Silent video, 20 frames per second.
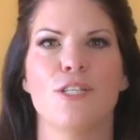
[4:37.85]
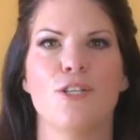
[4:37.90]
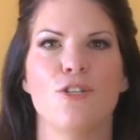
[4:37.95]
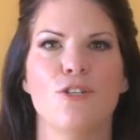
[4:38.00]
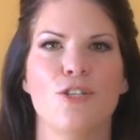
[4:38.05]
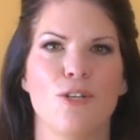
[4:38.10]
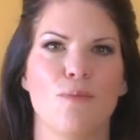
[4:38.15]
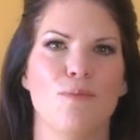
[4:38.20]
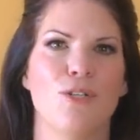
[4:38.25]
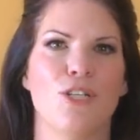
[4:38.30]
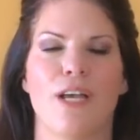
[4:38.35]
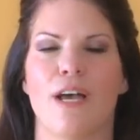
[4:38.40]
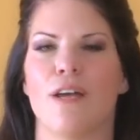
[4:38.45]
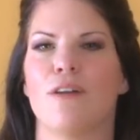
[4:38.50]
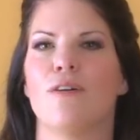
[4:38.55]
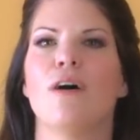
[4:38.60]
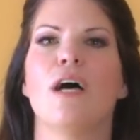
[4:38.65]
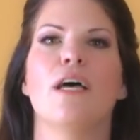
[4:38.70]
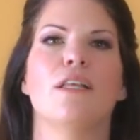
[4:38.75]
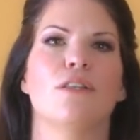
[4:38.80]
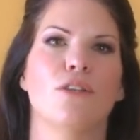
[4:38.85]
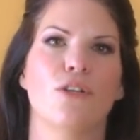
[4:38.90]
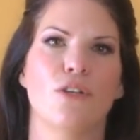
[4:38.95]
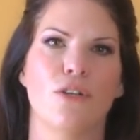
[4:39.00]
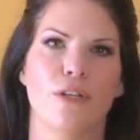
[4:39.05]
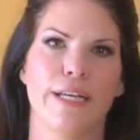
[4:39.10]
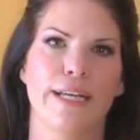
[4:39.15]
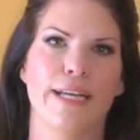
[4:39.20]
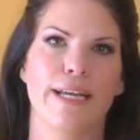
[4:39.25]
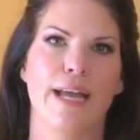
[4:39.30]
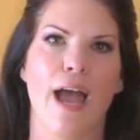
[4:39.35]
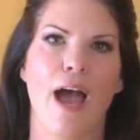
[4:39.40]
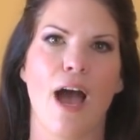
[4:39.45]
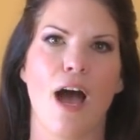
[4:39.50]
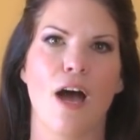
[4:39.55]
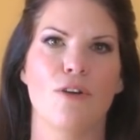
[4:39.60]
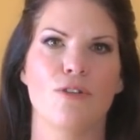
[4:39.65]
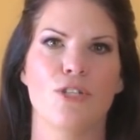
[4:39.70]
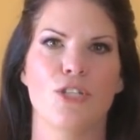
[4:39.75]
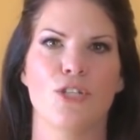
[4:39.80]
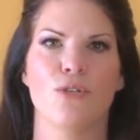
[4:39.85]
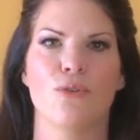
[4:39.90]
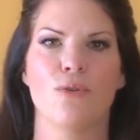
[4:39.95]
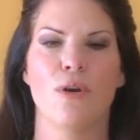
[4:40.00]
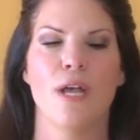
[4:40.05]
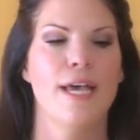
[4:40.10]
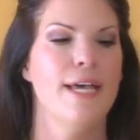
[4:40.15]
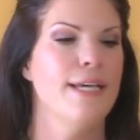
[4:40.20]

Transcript: YouTube channel and learning how to